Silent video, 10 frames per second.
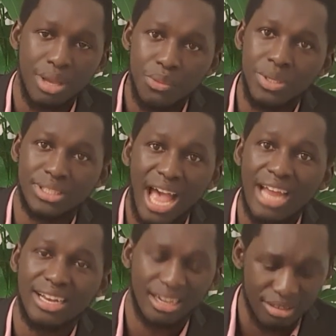we
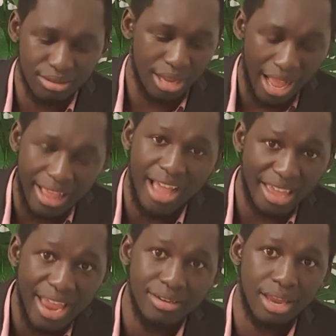start
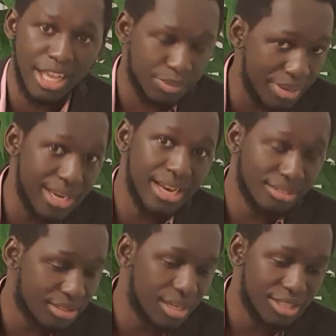again experience